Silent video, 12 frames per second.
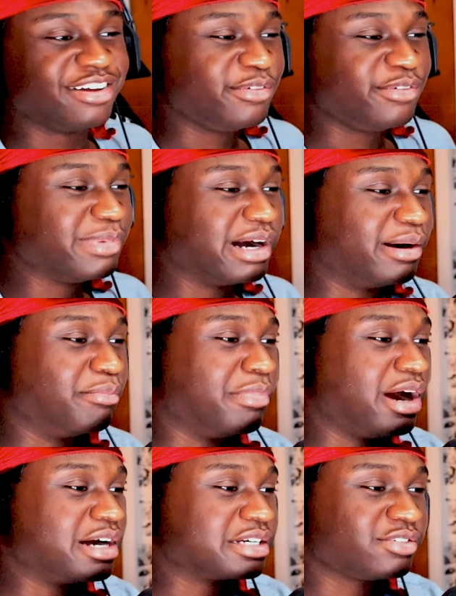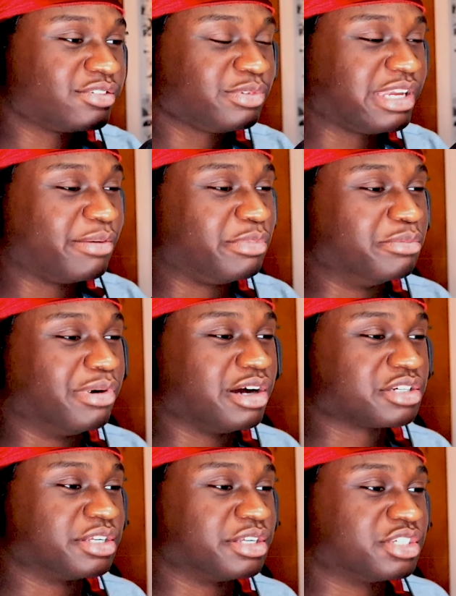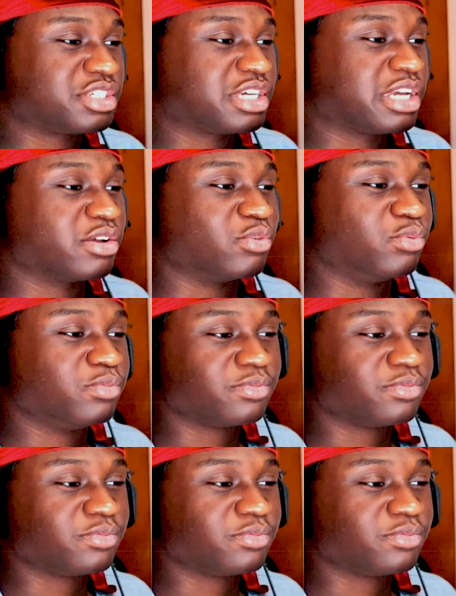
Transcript: We about mosh, we can't be moshing on this channel.